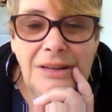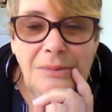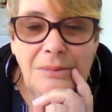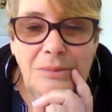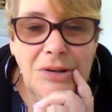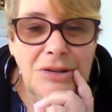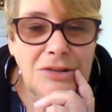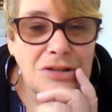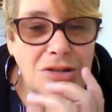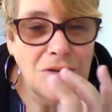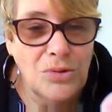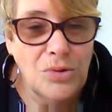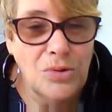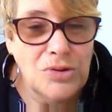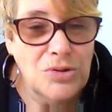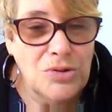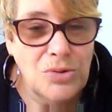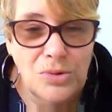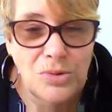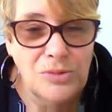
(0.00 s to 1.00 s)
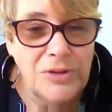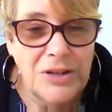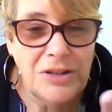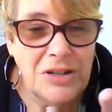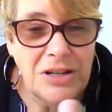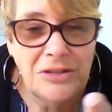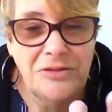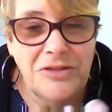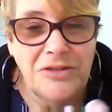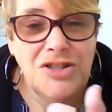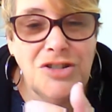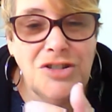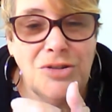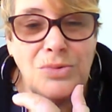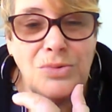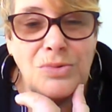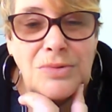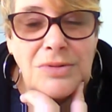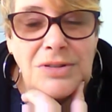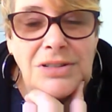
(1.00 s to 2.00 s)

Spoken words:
because it looked all very official,